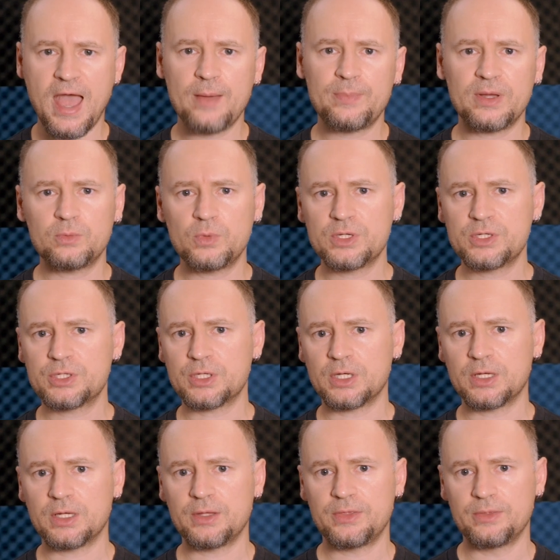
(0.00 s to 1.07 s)
app. I wish,
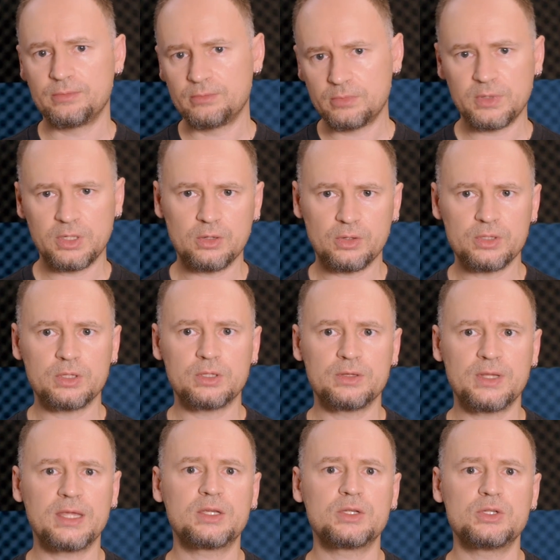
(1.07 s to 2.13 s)

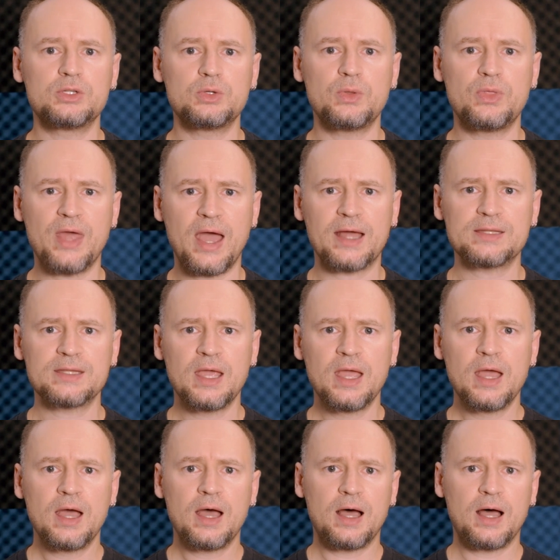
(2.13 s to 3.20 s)
they could do that.
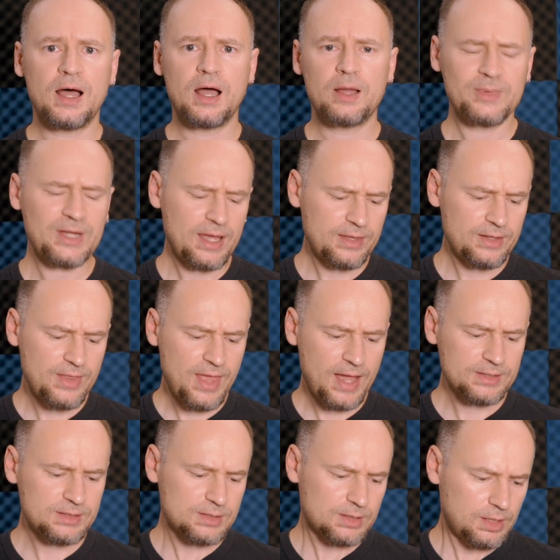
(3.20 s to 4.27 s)
Other than
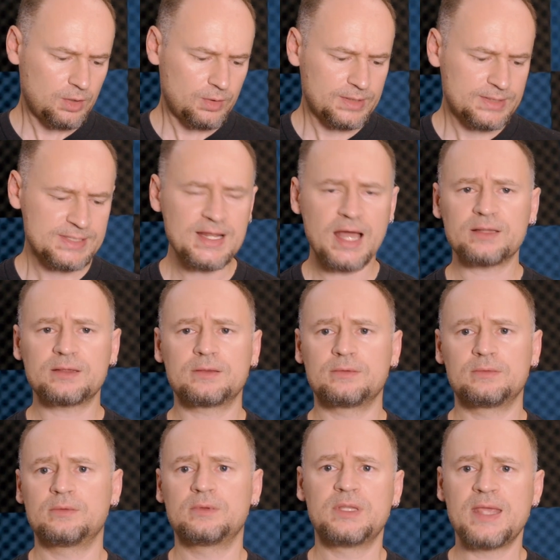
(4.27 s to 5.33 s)
that, it's not
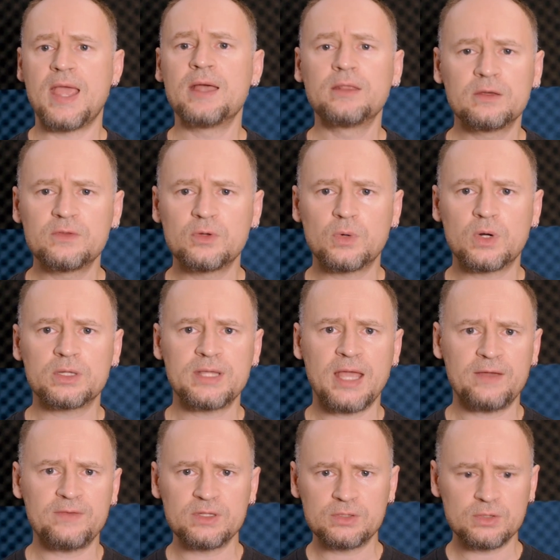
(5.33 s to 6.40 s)
the end of the world
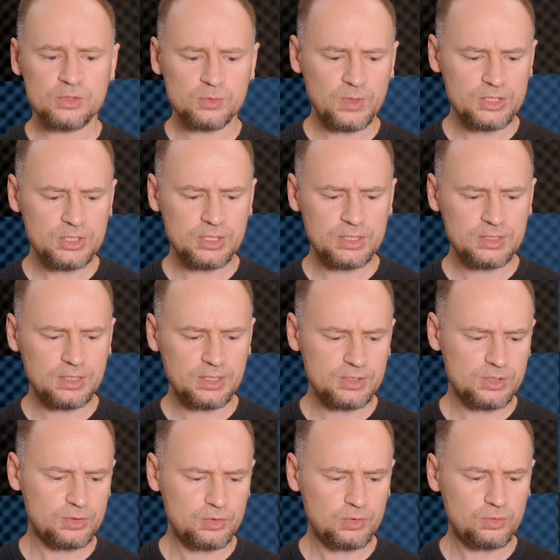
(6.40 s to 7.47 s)
having to switch it,
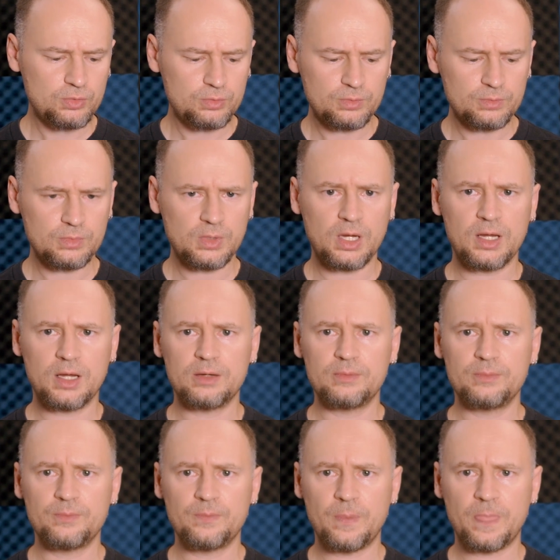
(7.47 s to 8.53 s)
because you do,
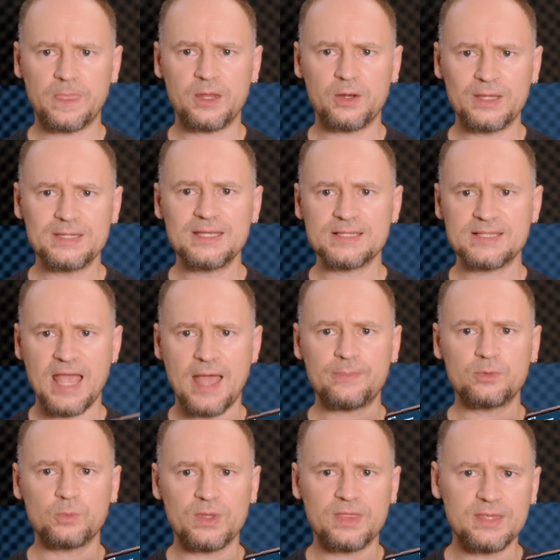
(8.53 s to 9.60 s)
it does
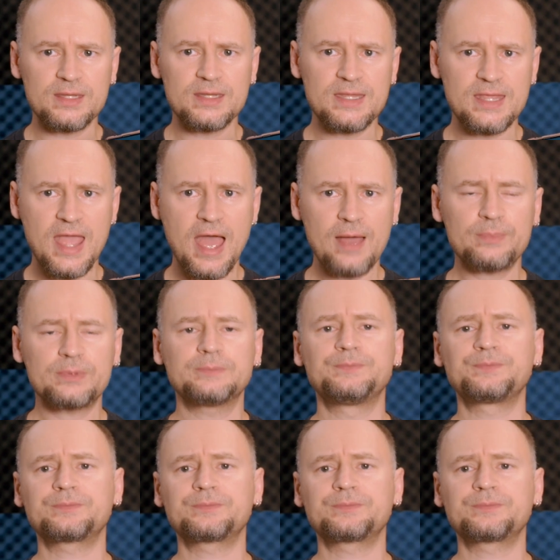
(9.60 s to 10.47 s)
happen within the app,